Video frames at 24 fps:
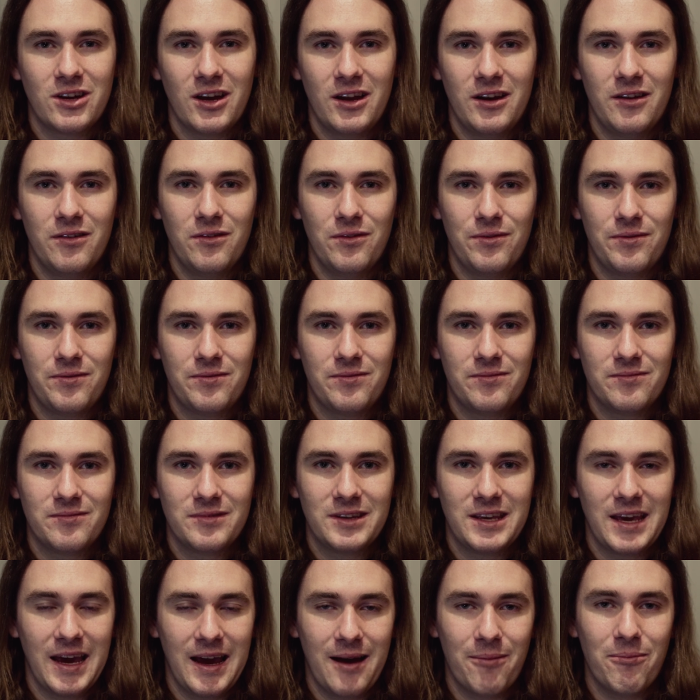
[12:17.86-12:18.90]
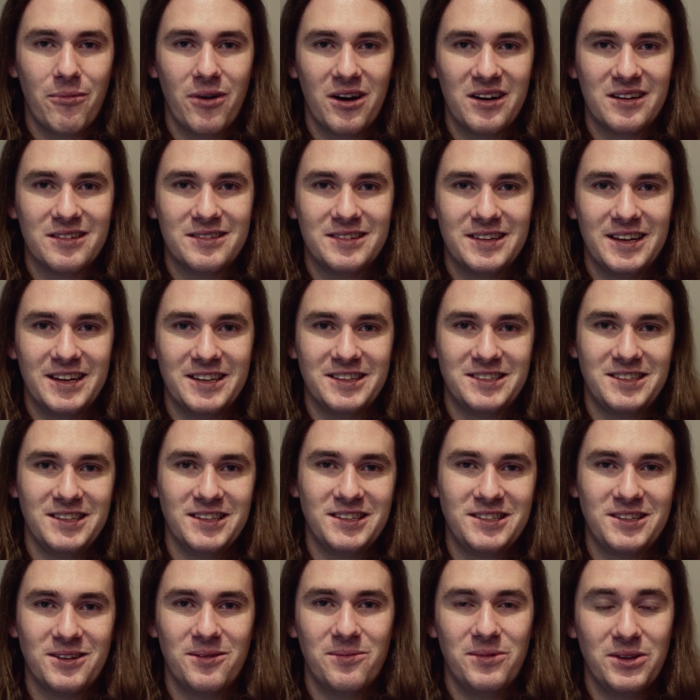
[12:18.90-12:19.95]
kind of camera and
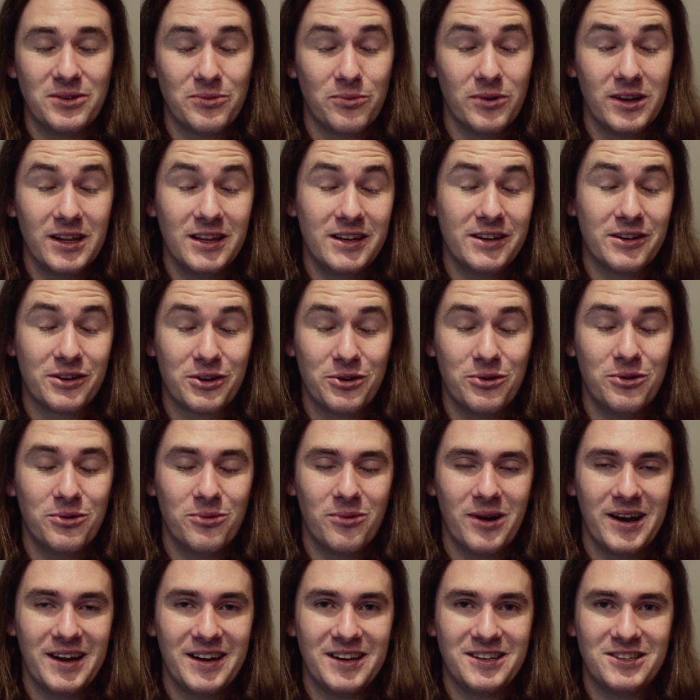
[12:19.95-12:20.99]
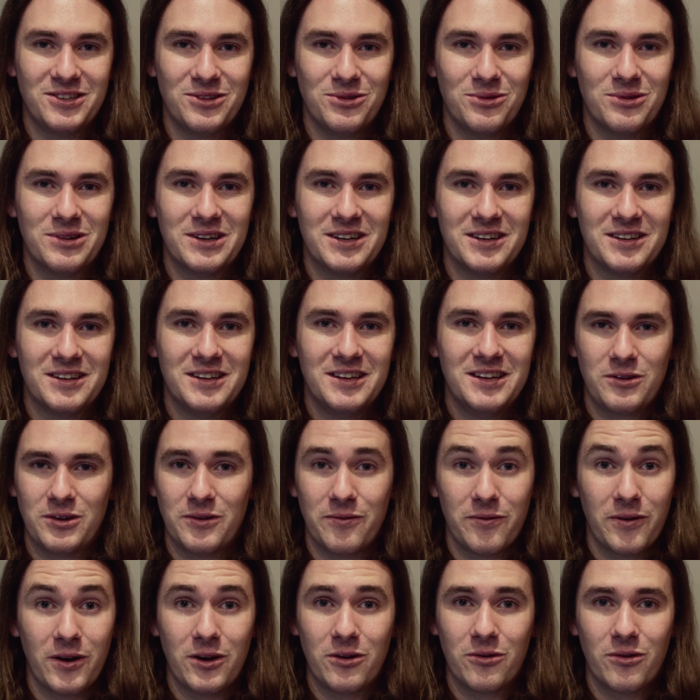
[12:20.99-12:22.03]
system is really a cool way to
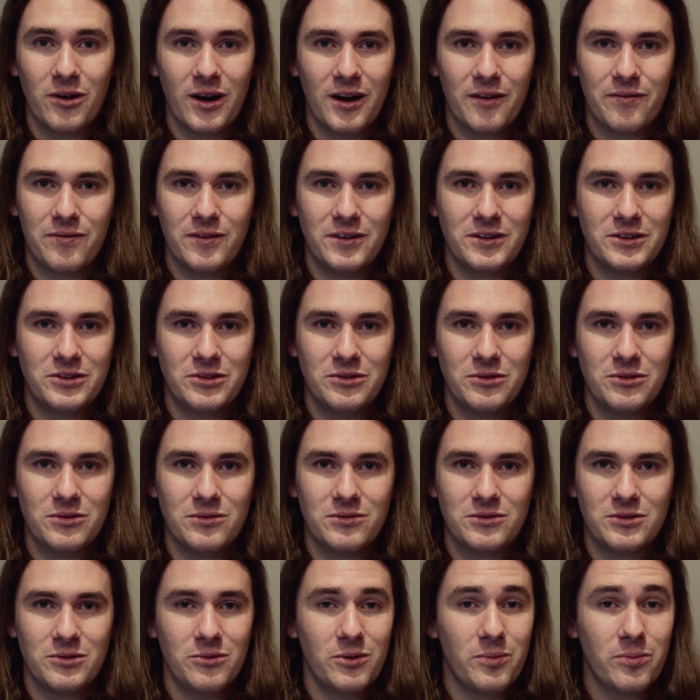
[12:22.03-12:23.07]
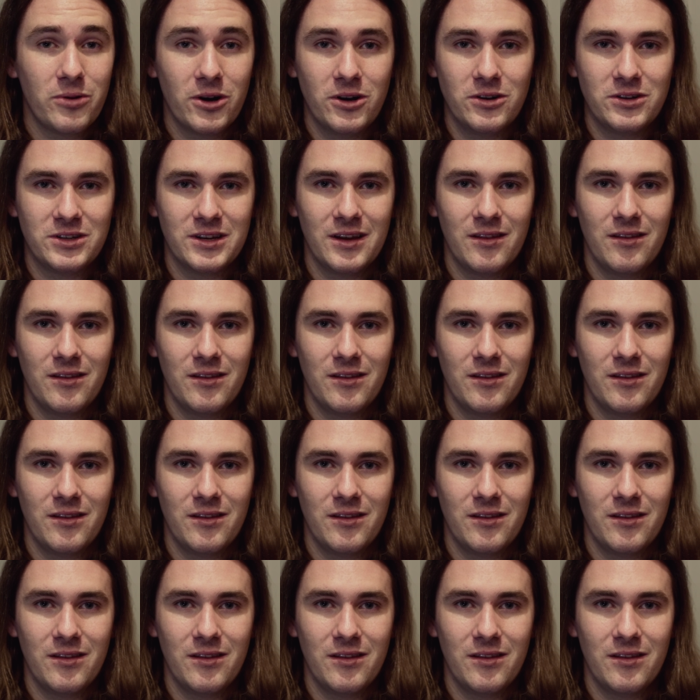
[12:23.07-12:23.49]
photograph and to approach